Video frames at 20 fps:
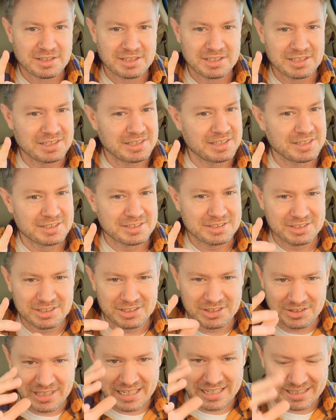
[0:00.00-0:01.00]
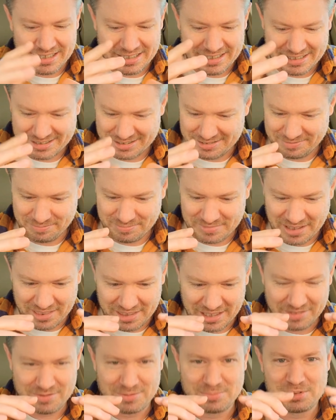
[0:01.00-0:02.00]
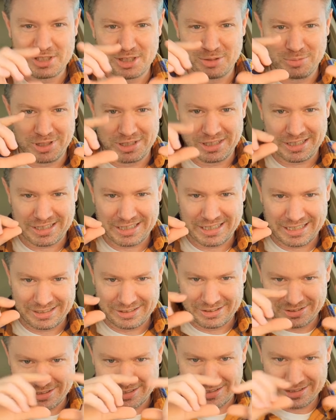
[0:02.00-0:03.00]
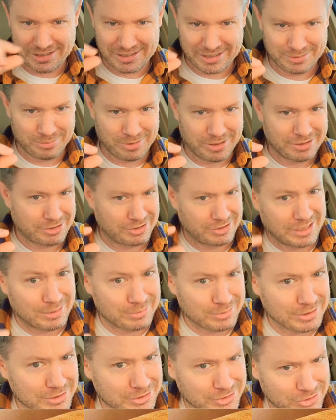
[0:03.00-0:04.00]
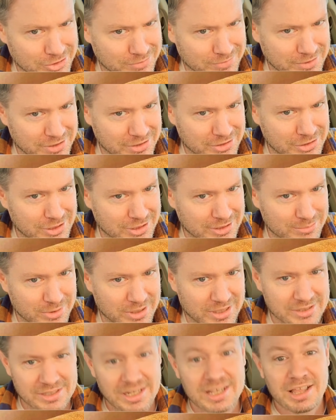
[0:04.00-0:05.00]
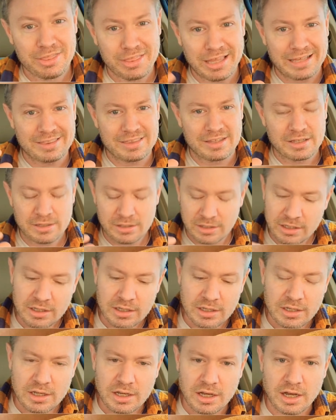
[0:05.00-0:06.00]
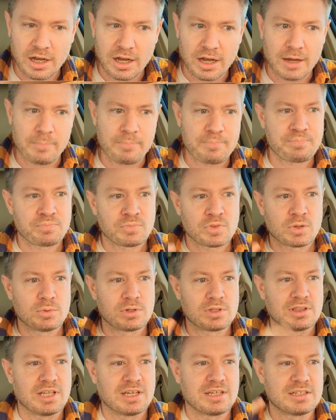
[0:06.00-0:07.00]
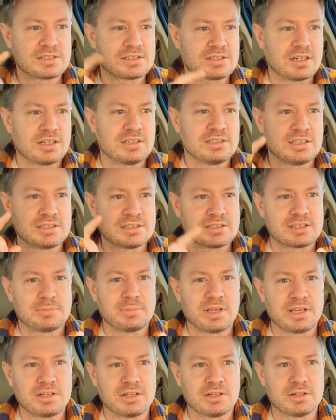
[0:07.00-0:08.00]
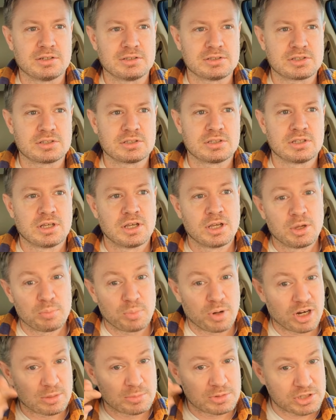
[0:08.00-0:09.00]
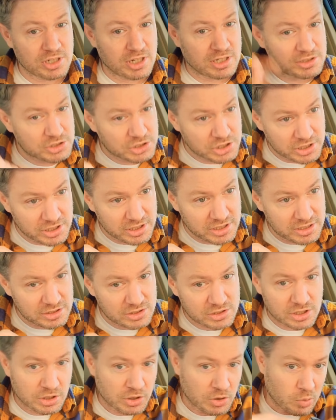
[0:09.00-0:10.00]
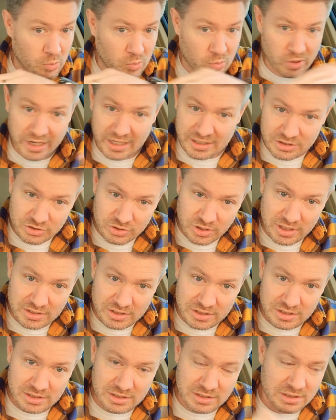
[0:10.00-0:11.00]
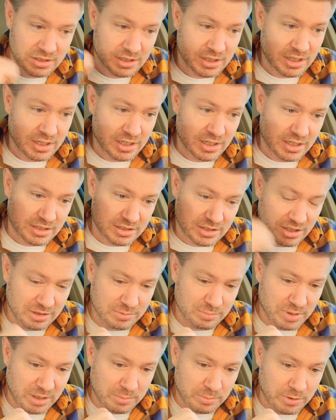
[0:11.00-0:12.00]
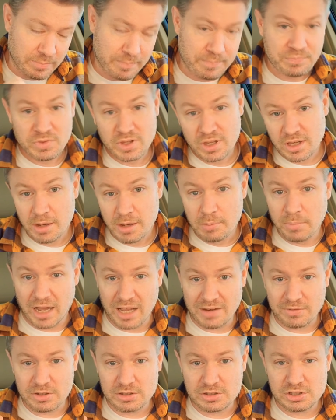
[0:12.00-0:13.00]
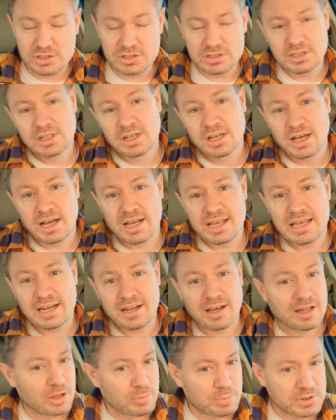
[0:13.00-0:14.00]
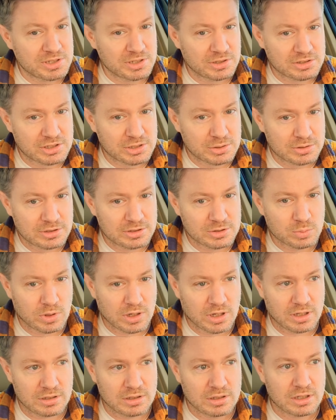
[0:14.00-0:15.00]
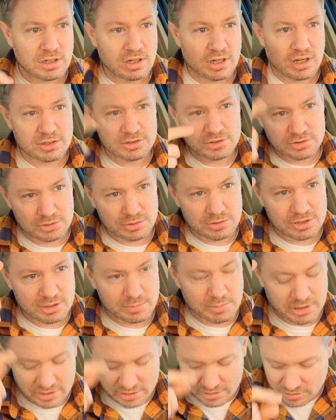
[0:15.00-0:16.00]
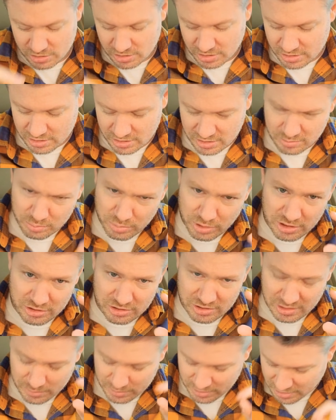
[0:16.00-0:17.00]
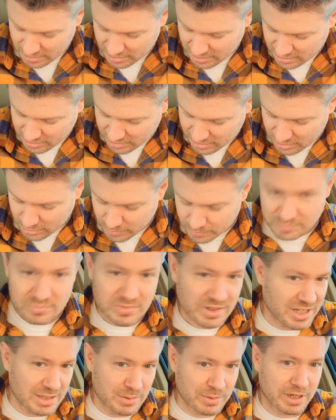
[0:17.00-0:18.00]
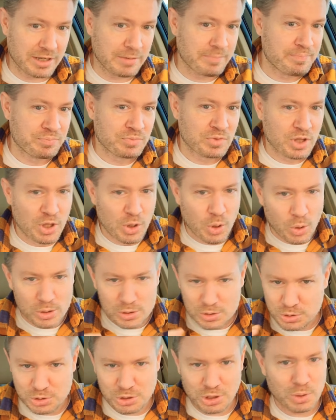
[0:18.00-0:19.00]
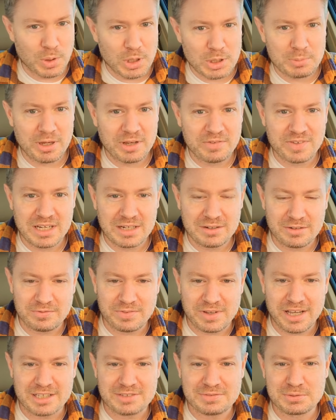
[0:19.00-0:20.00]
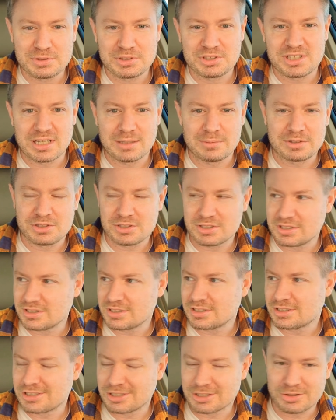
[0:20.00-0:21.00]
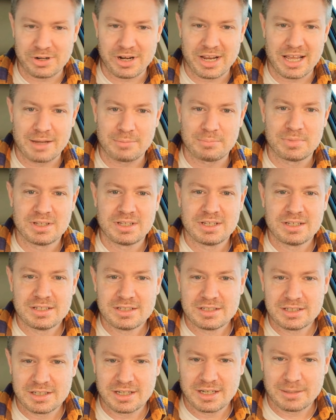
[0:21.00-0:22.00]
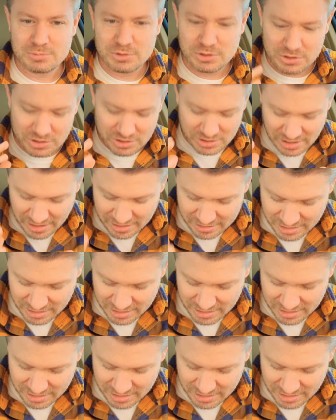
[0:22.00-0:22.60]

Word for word: the, you know, that like the thing from Subway that kind of looks like a chicken breast. You're not really sure if it's a chicken breast. That thing um, with lettuce, onions, tomatoes, Parmesan cheese, ranch dressing, salt and pepper. My version, I add jalapenos to it as well. Also do the American cheese. Pretty sure that was on his too. Anyway, still one of my favorite fast food sandwiches to grab. Um, so just a